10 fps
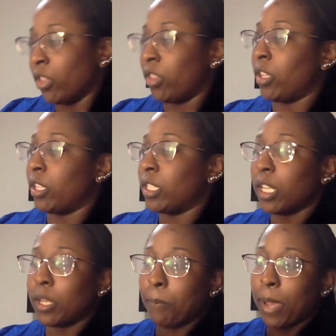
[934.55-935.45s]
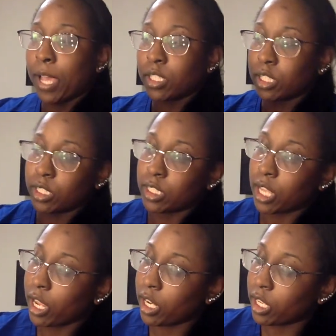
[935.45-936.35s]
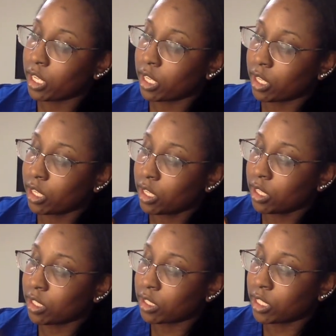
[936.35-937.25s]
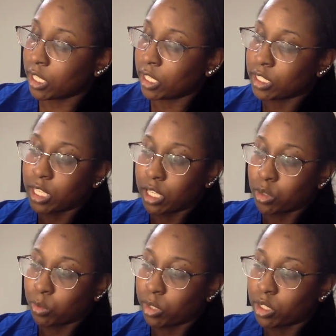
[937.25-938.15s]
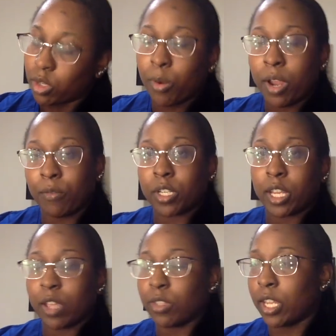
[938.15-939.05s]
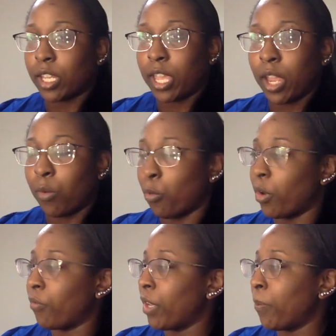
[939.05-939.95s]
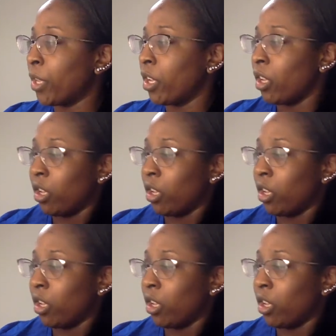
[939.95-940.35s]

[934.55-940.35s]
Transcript: The second box inside is the accessories, so everything else that came with it.